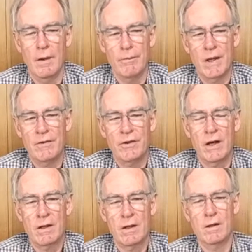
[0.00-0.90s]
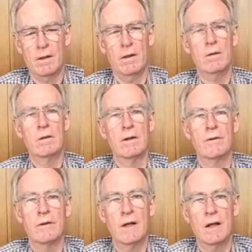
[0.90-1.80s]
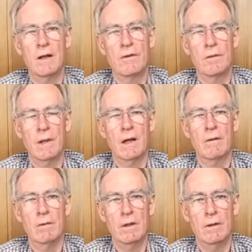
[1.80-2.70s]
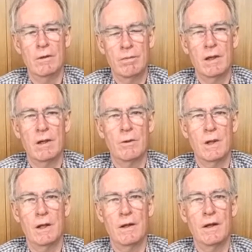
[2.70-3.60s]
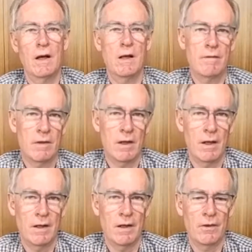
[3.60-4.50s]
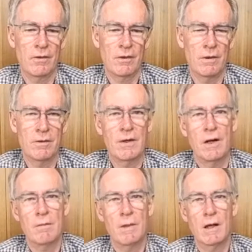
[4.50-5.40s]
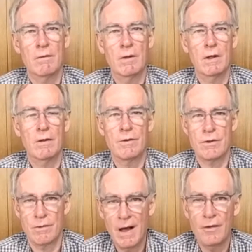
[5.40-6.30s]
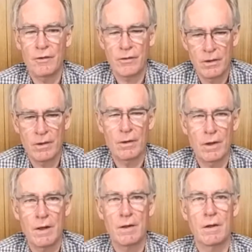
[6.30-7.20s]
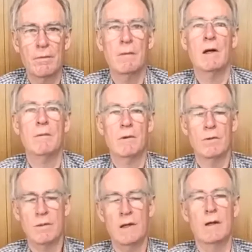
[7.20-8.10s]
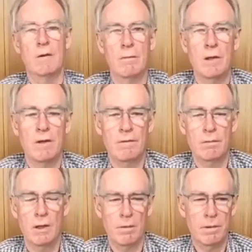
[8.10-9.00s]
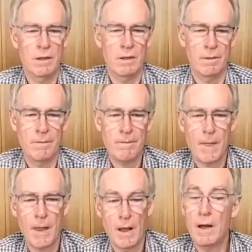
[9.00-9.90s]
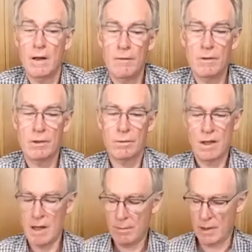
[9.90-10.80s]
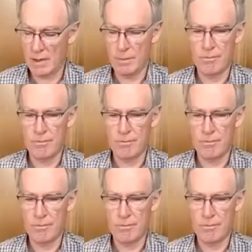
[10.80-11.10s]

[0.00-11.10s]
It's taken a lot longer to get to make really good Pinot Noir than the other varieties. It started making really good Shiraz earlier than it made good Pinot, in my opinion, and even good Cabernet.